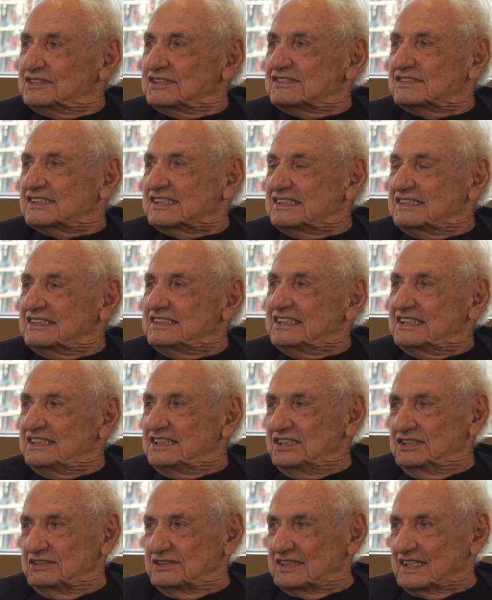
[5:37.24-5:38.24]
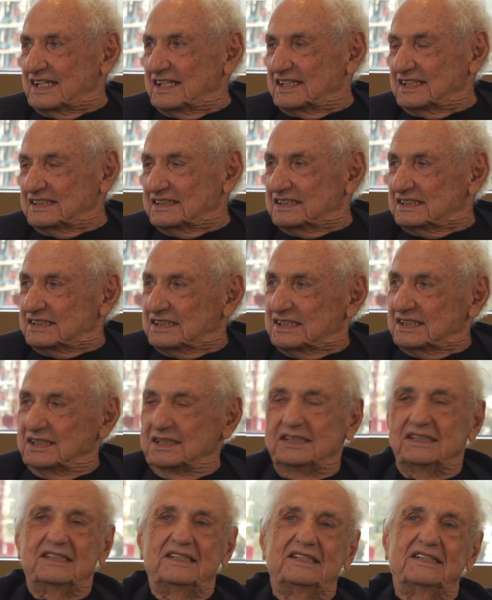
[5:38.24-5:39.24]
is continue that,
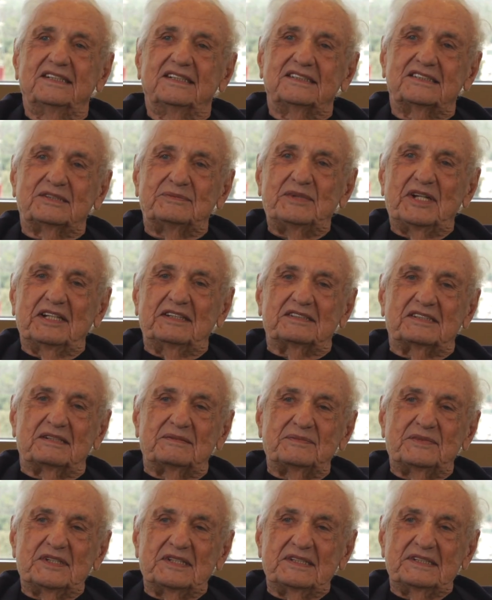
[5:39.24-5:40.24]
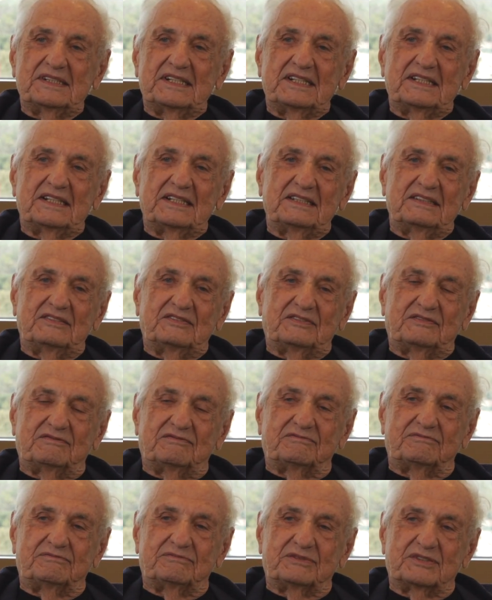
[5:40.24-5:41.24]
to make something that
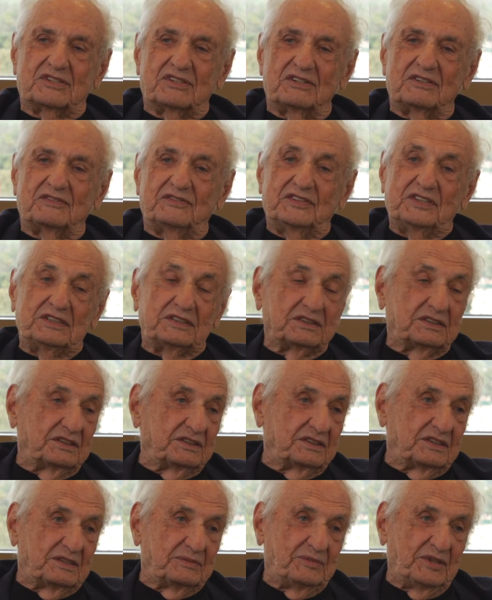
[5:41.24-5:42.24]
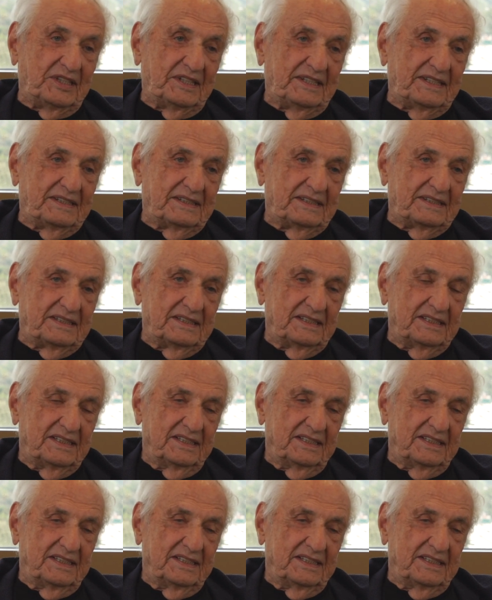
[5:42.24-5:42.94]
is going to feel good to be in,